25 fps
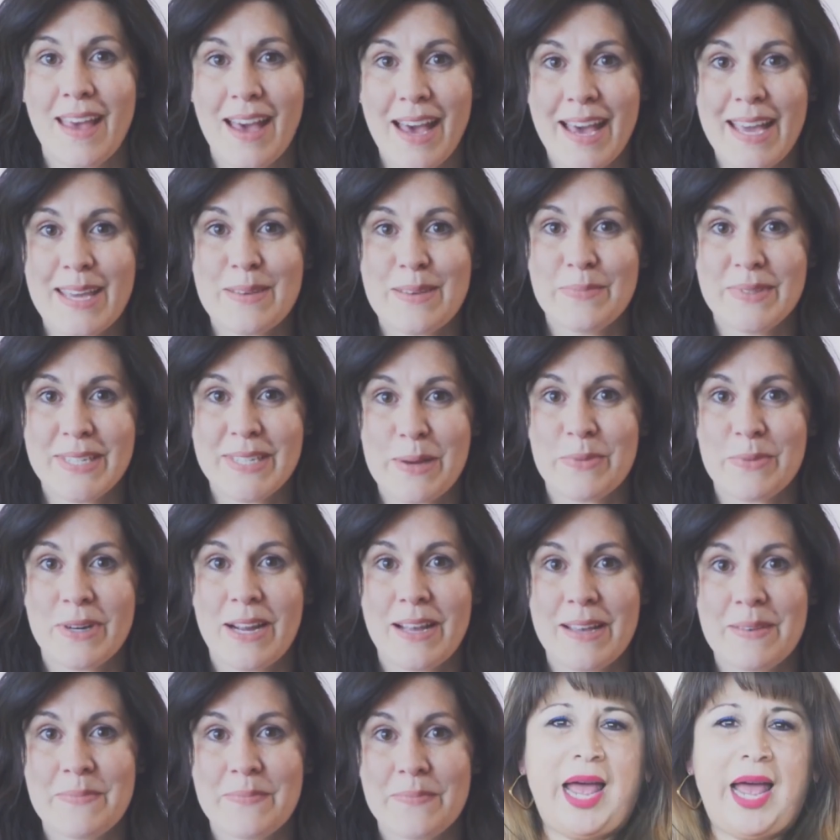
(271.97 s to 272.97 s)
I am
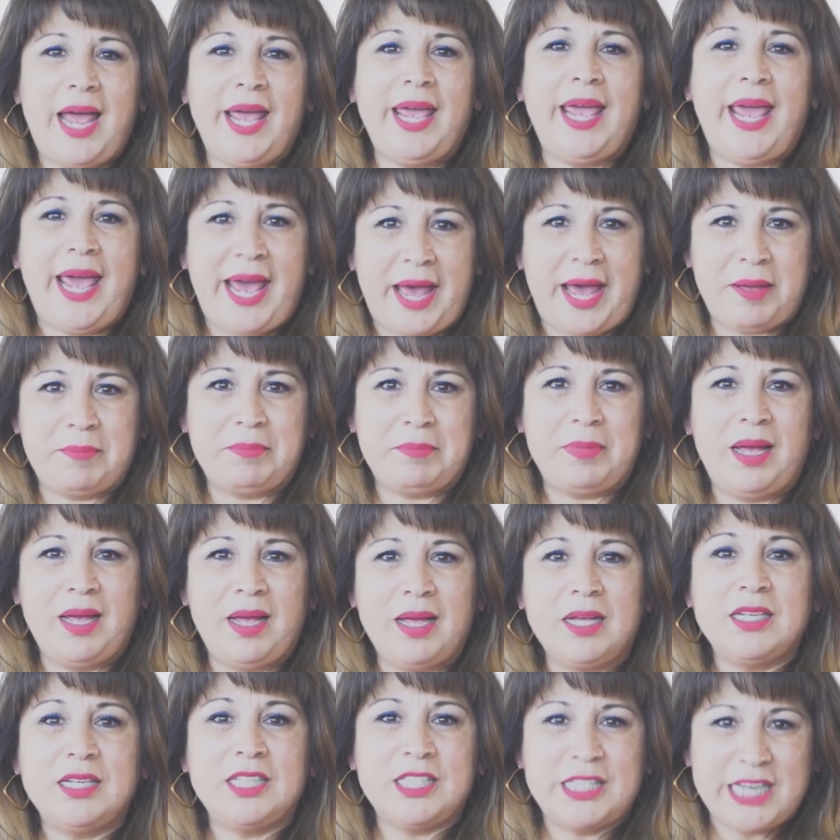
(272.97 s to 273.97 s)
Deborah. I
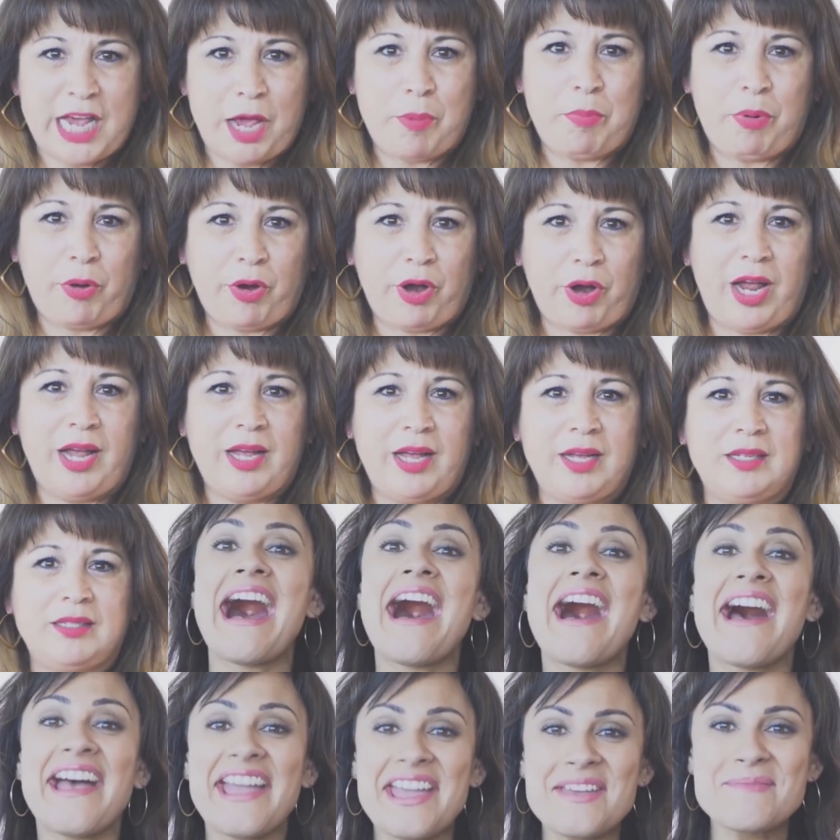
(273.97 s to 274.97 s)
am Deborah.
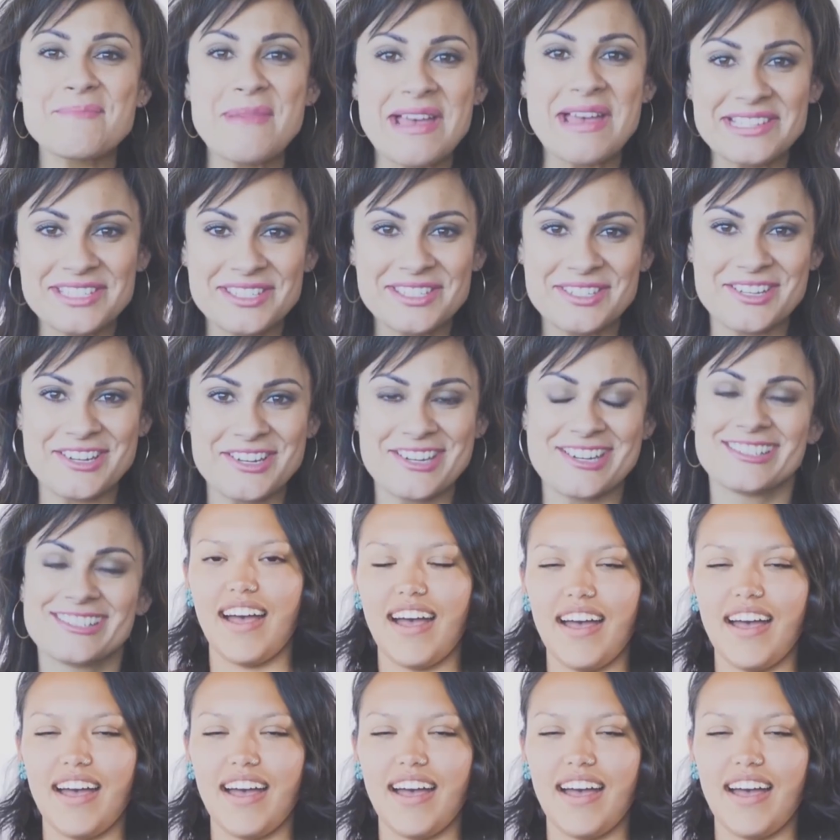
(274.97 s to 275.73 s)
I am Esther.